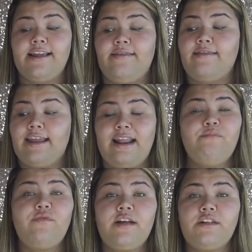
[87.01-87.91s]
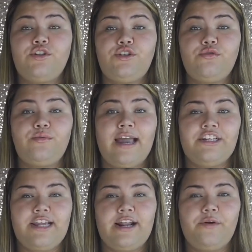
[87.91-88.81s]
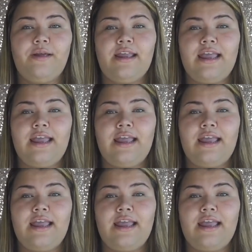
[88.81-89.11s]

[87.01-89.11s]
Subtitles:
and then I move on to eyeshadow.